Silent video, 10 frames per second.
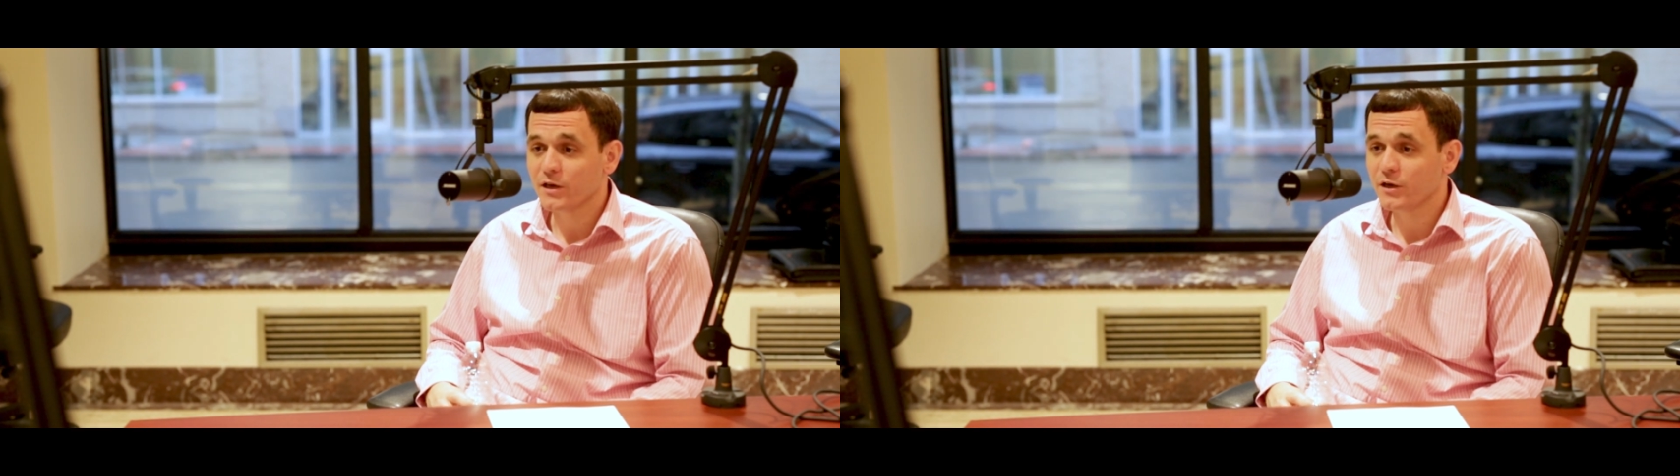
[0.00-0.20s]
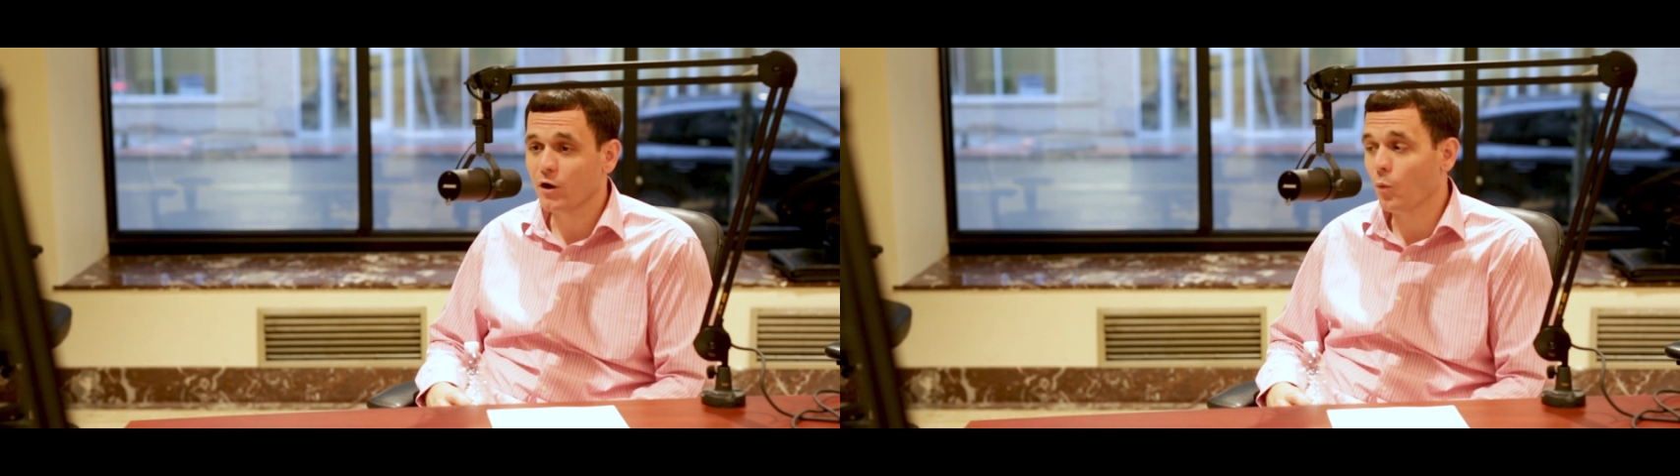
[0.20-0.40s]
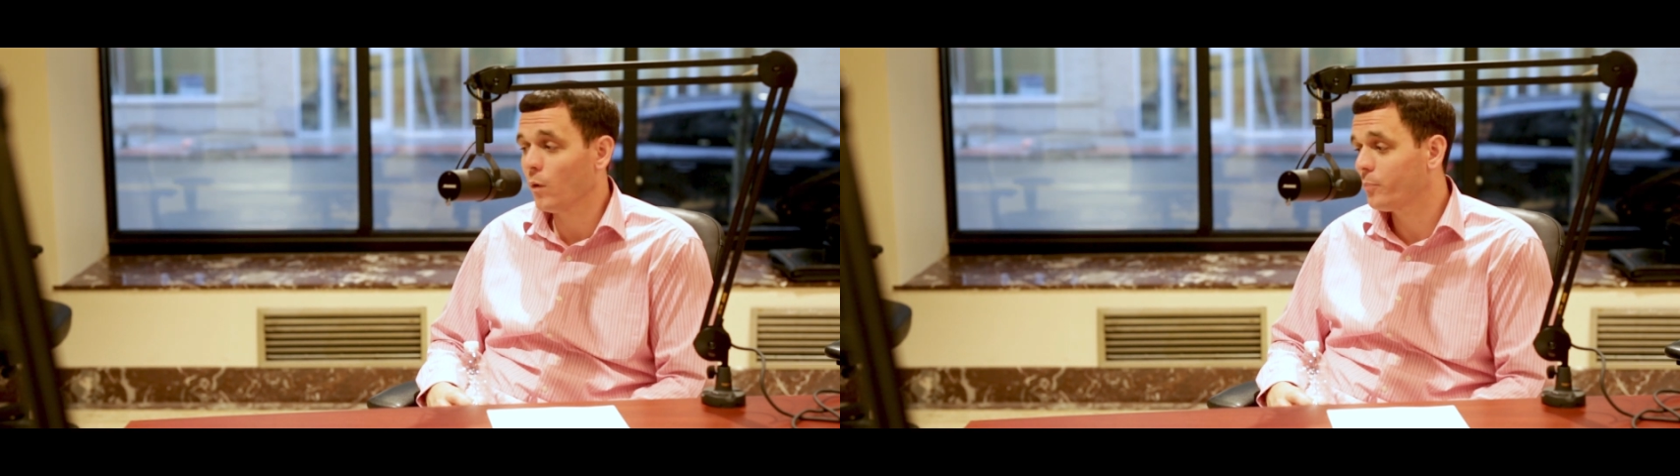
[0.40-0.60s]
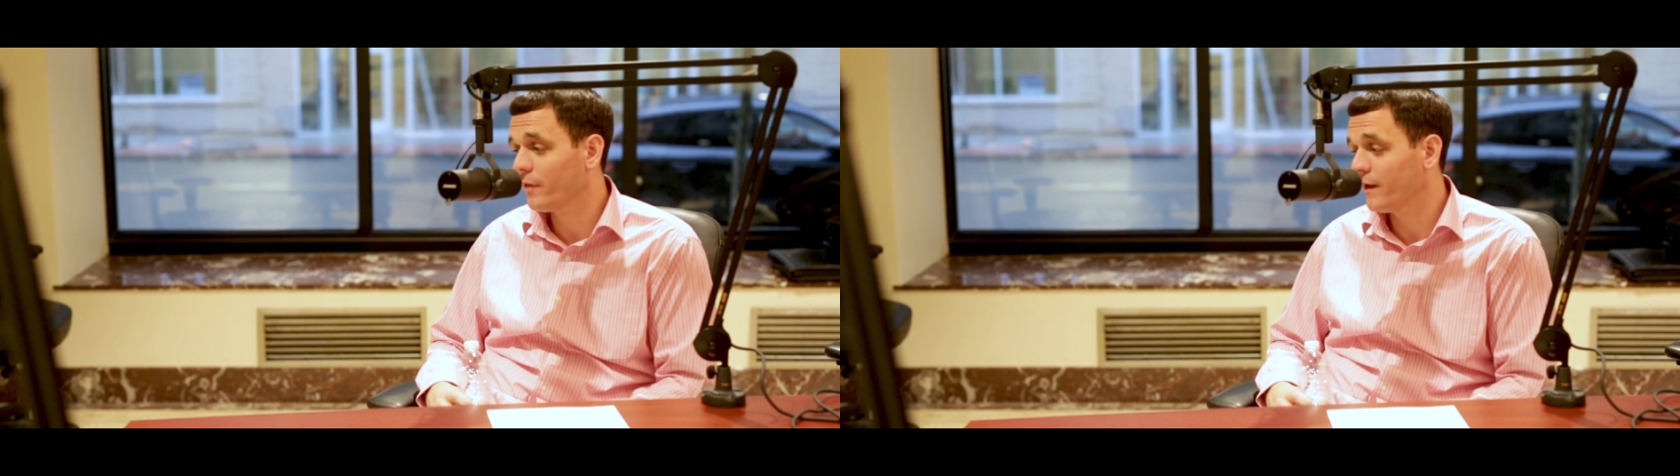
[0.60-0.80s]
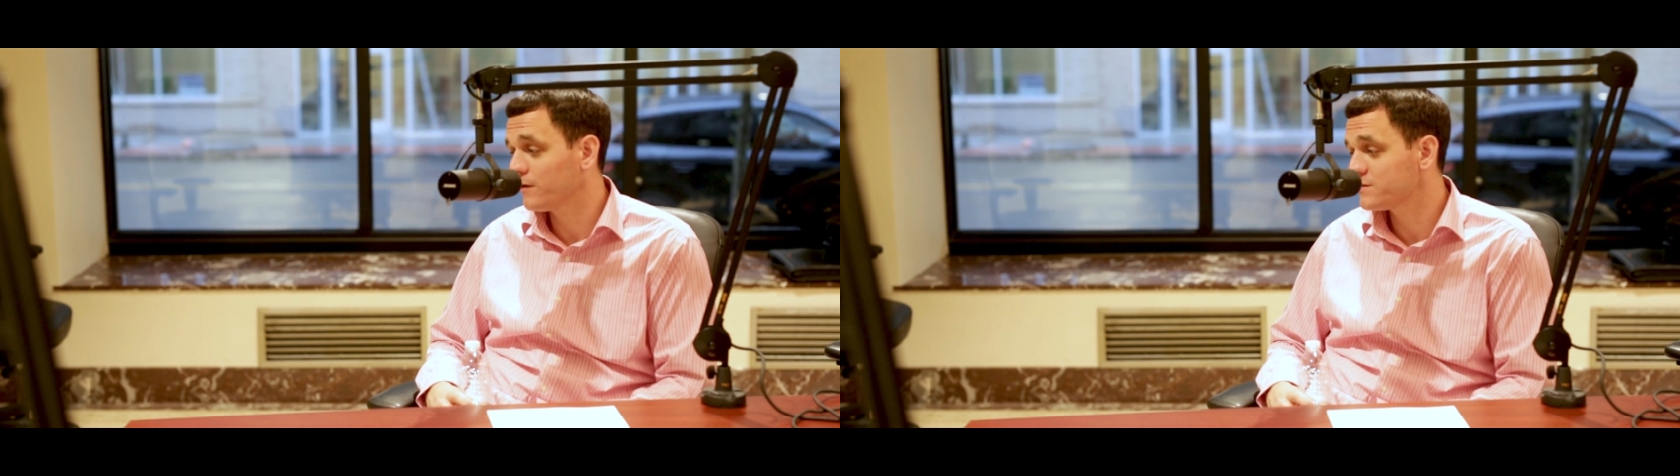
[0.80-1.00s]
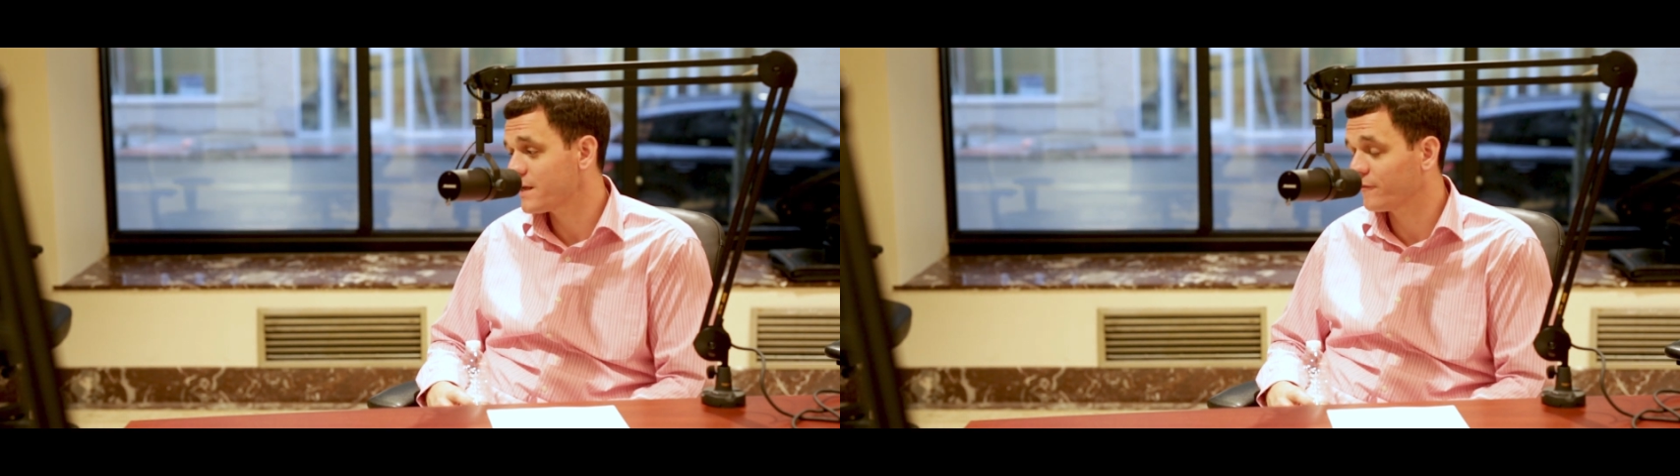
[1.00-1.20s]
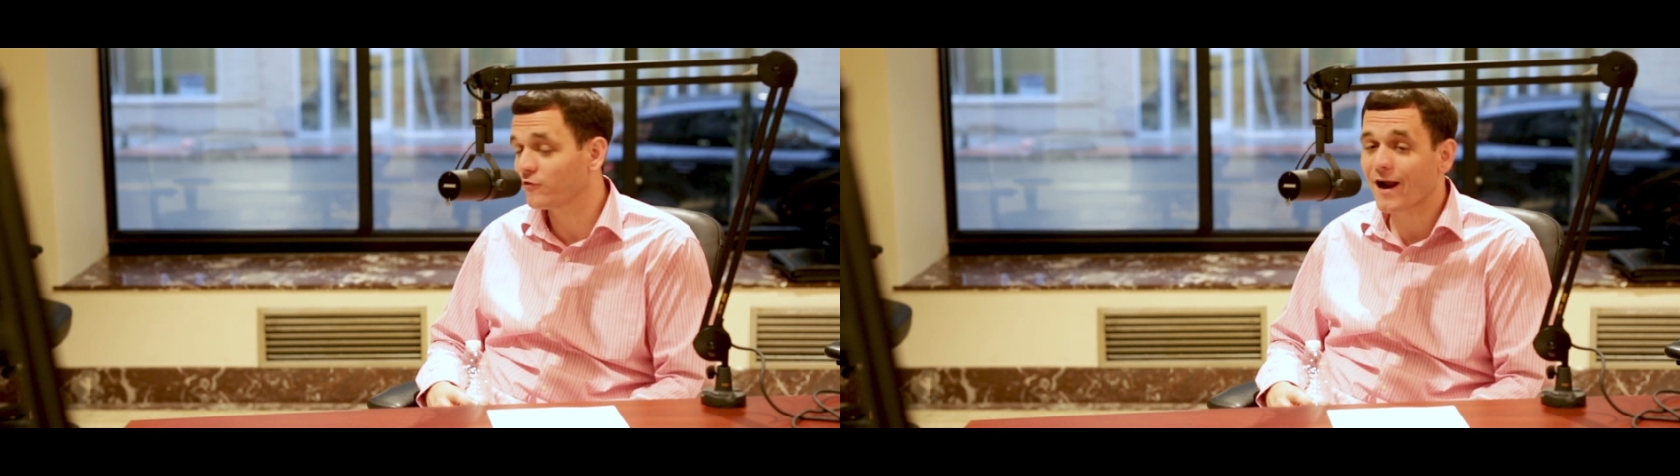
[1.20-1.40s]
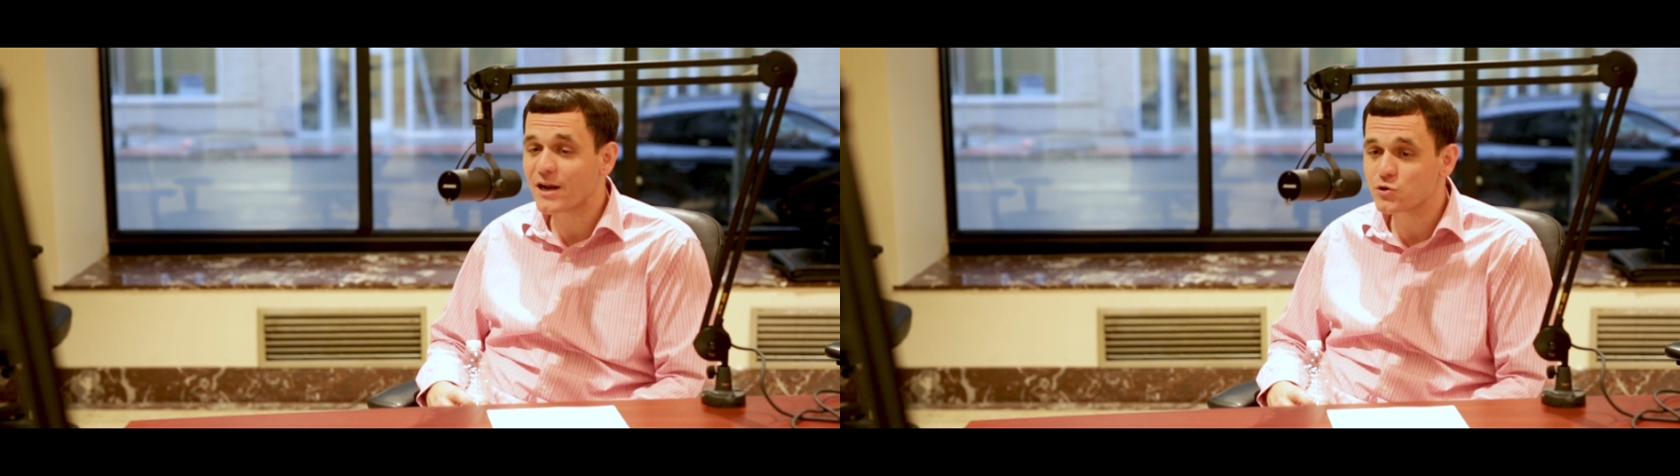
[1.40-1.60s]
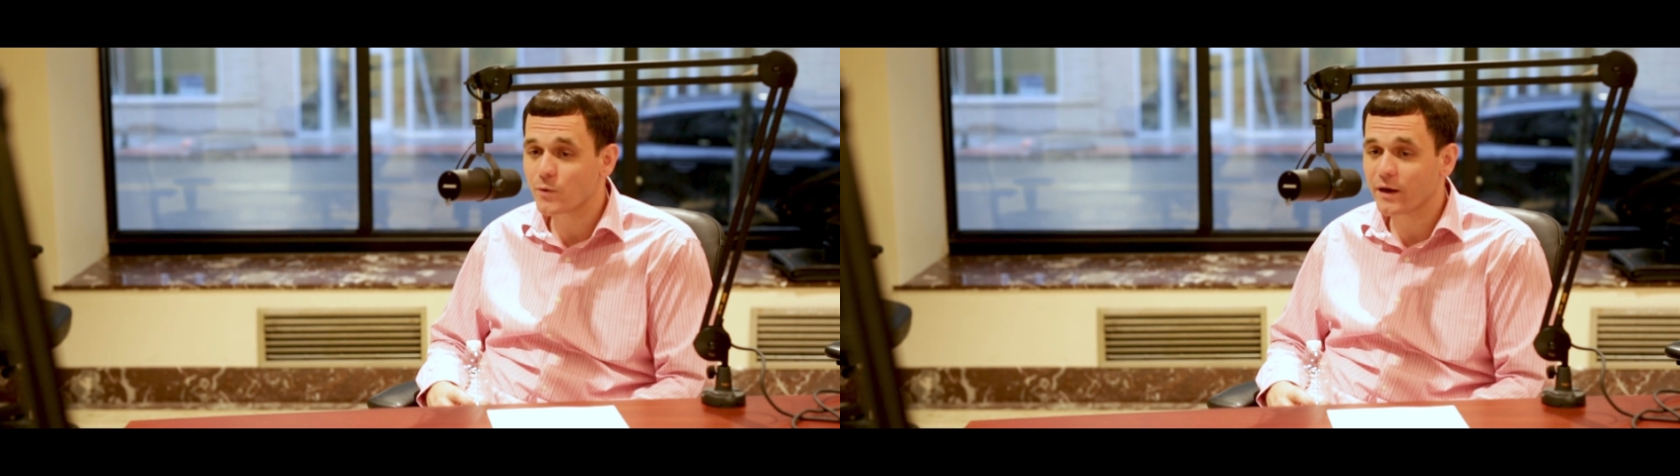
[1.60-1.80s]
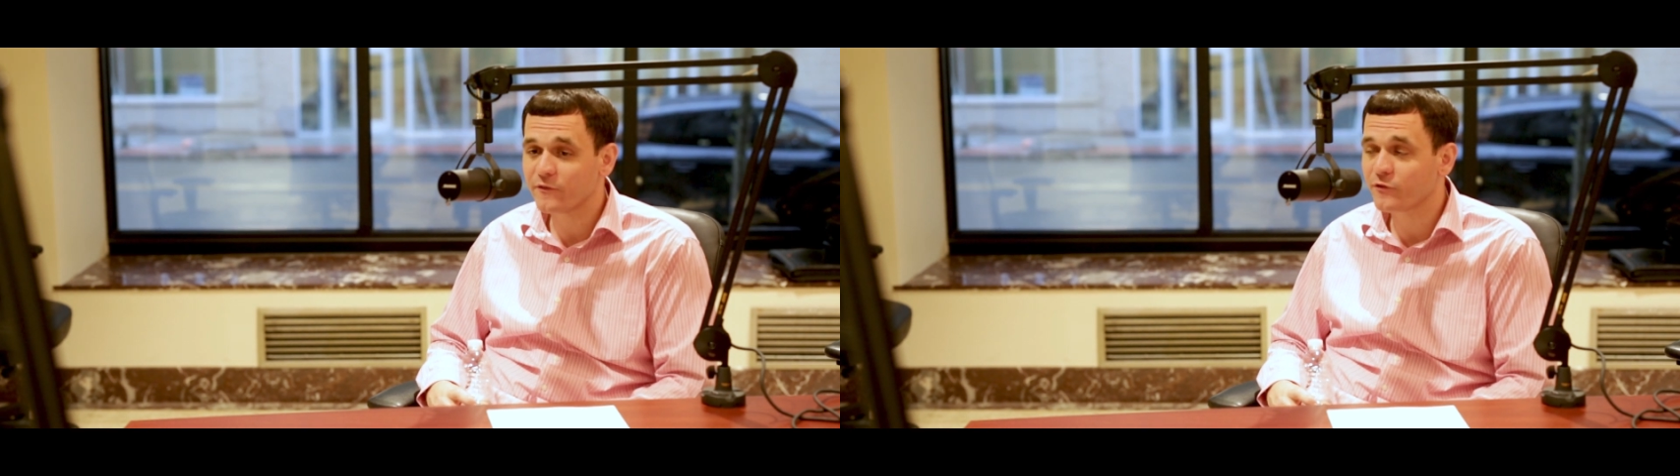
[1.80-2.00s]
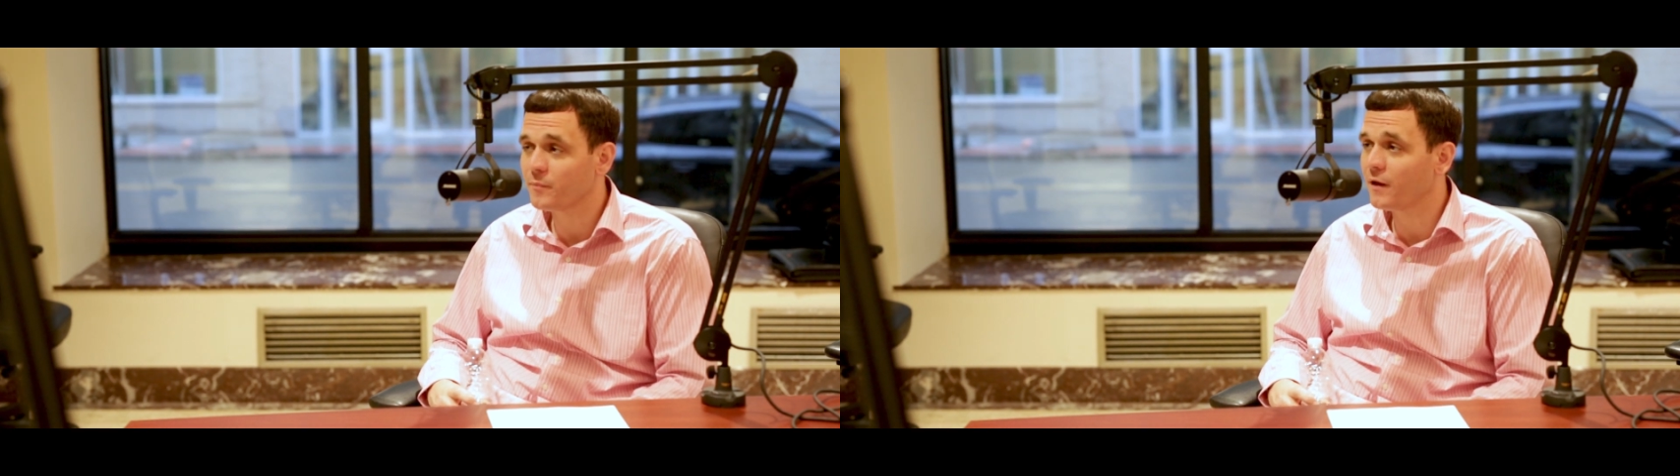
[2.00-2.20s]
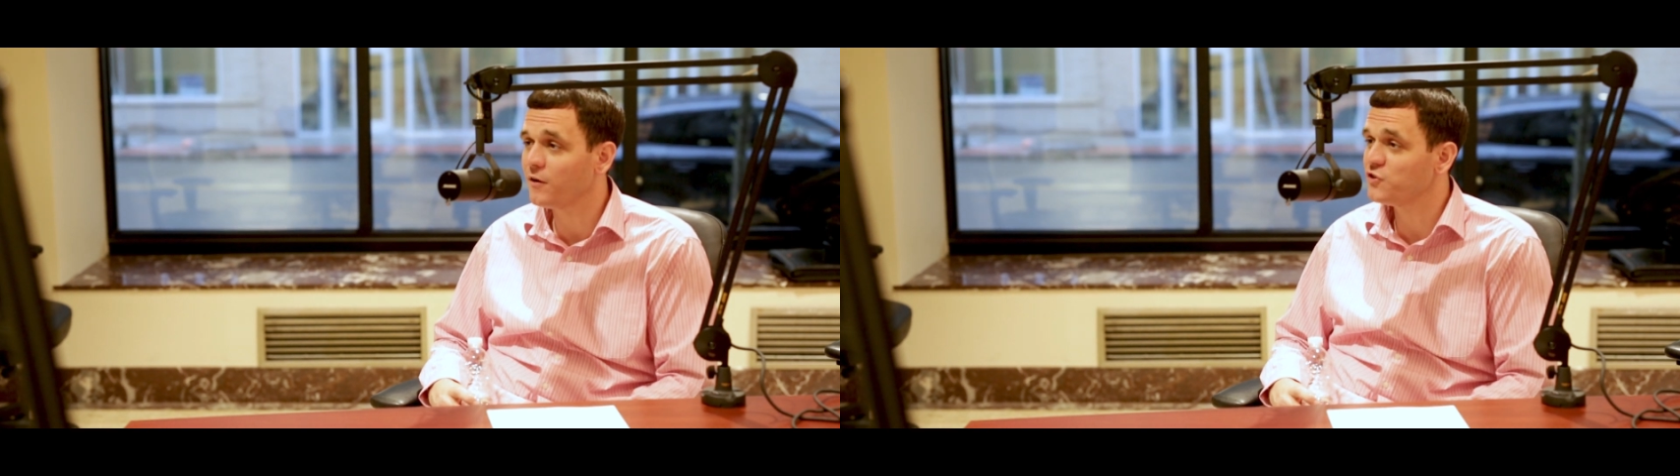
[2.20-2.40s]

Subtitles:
what players have graduated from there,